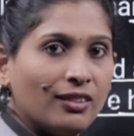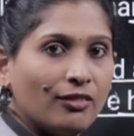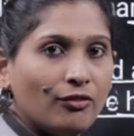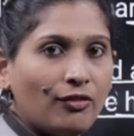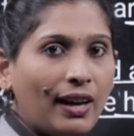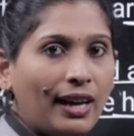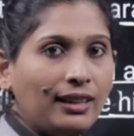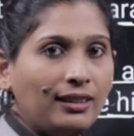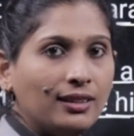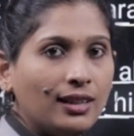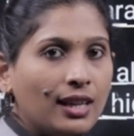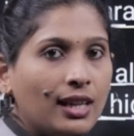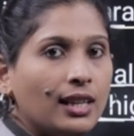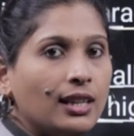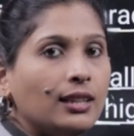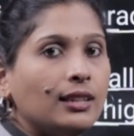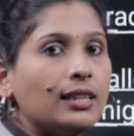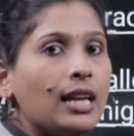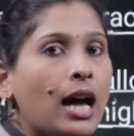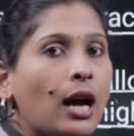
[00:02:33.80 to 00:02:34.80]
Fine.
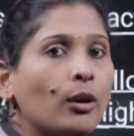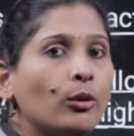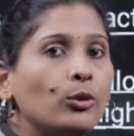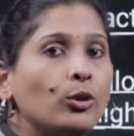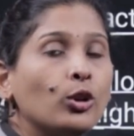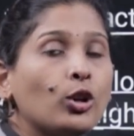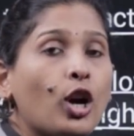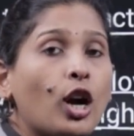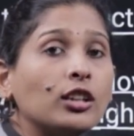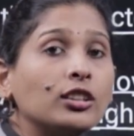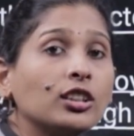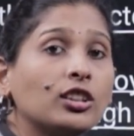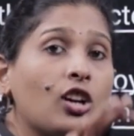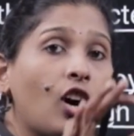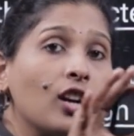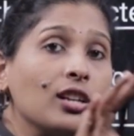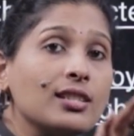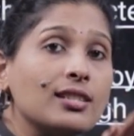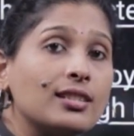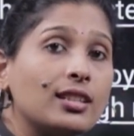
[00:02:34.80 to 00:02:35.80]
Now you got the
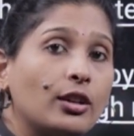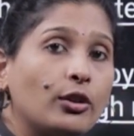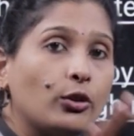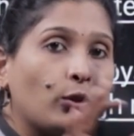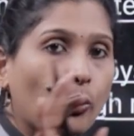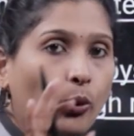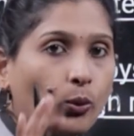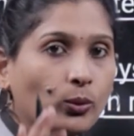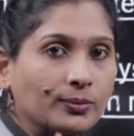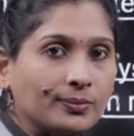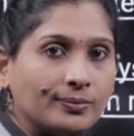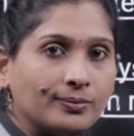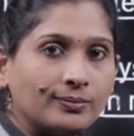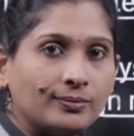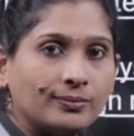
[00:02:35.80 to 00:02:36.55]
constant rho.